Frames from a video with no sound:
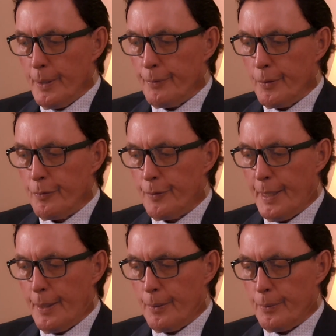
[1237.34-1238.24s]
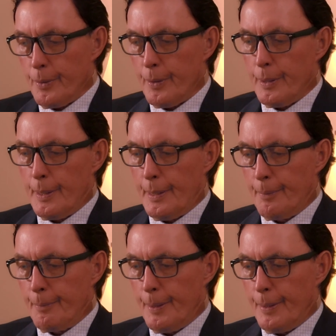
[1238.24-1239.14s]
have you found
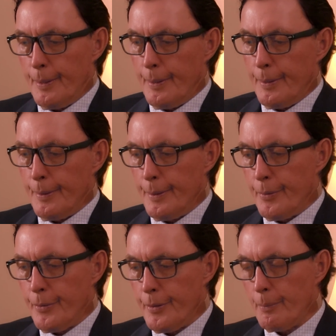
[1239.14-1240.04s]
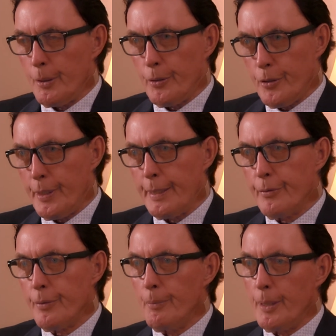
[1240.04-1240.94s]
the similar
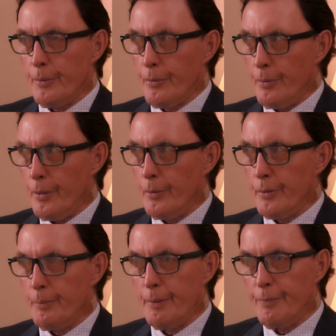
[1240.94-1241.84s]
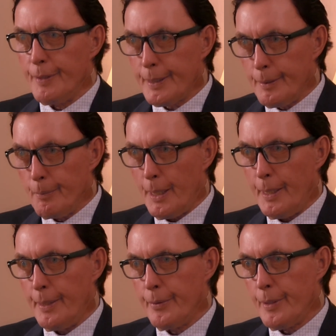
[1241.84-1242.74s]
traits amongst those who have been
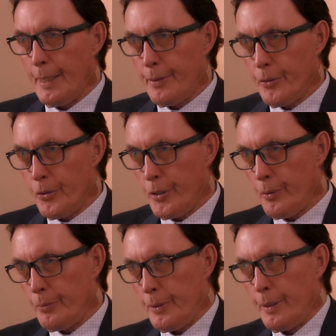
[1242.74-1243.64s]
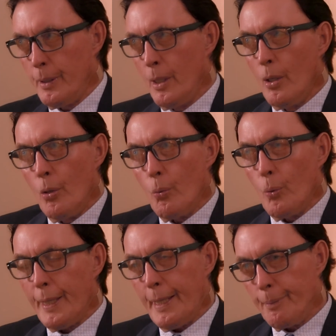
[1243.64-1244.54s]
victimized as children?
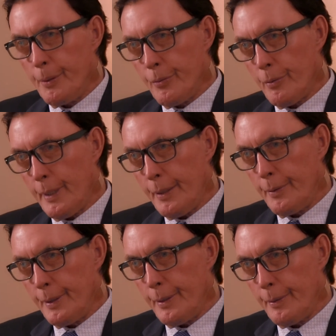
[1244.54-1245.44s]
What happens later in their